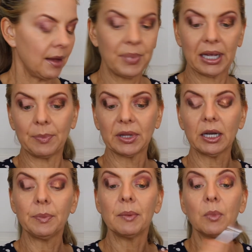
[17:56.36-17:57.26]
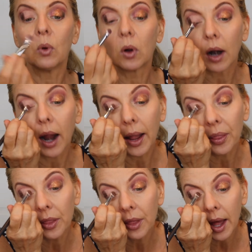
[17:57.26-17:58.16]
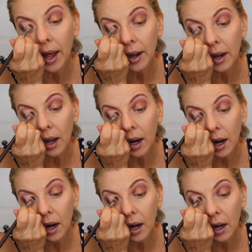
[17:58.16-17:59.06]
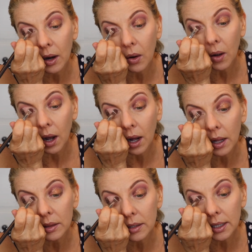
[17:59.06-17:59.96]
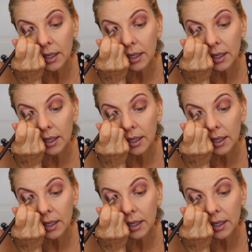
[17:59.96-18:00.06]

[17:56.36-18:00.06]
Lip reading: Pick up a little bit more and then go on the